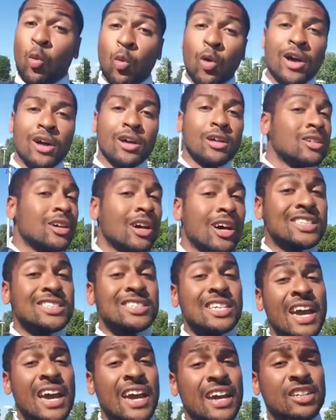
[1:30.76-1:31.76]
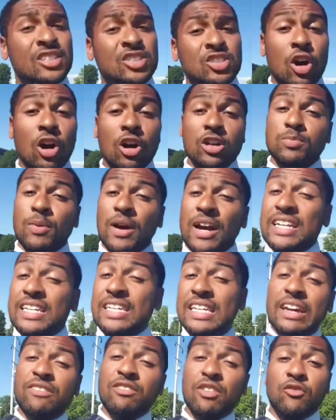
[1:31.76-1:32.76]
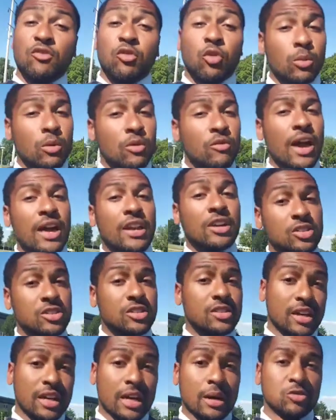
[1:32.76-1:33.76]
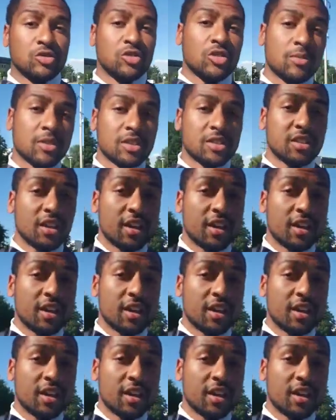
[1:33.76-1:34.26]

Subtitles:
Well, a tan is caused by a different form of energy that comes from the